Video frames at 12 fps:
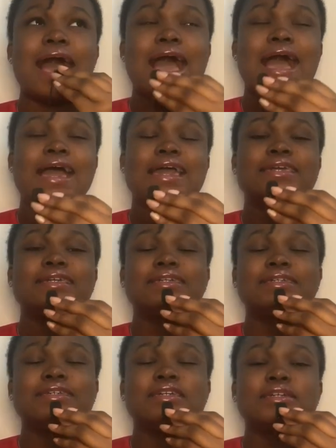
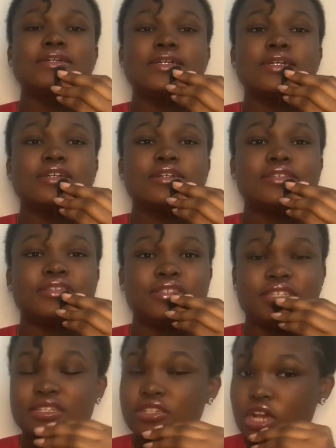I
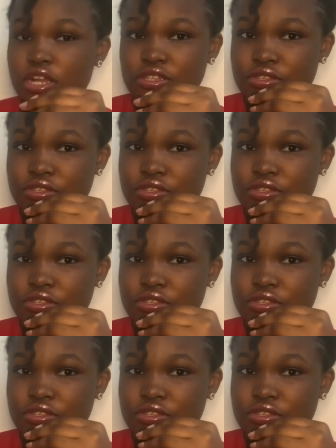did not